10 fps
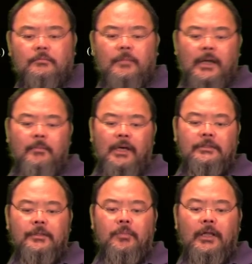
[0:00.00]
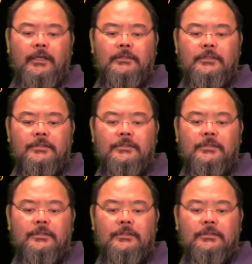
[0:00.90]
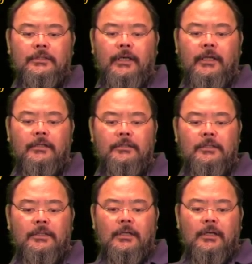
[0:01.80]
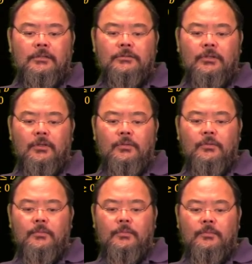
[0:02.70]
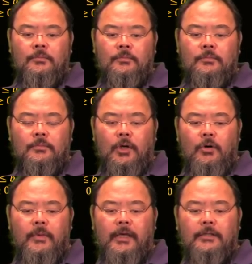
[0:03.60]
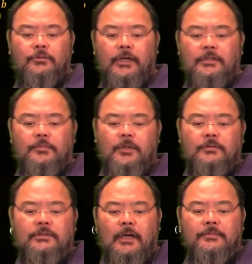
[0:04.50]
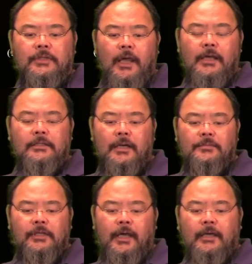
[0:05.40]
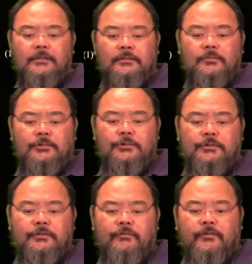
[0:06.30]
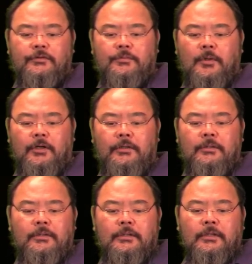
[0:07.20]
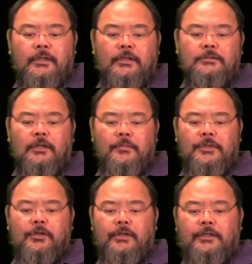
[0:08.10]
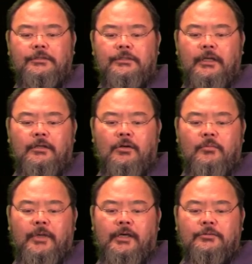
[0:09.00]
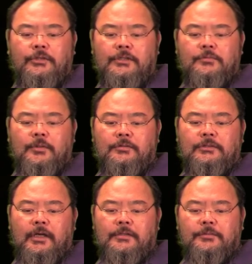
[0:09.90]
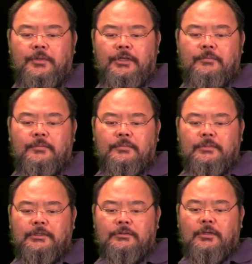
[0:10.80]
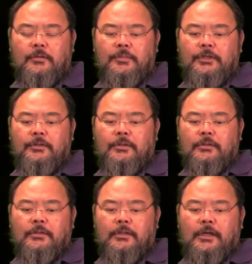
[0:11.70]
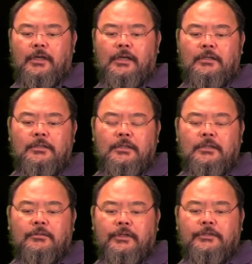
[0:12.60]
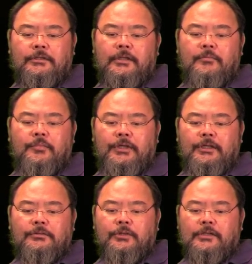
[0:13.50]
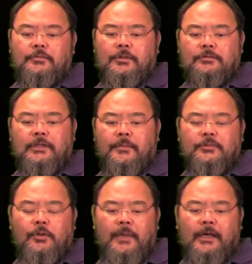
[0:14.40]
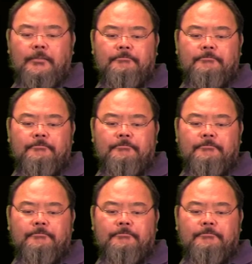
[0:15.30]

by multiplying this together. So omega transpose times A times X, which is the first part, is going to be greater than omega transpose times B. It's going to be greater than B transpose times omega.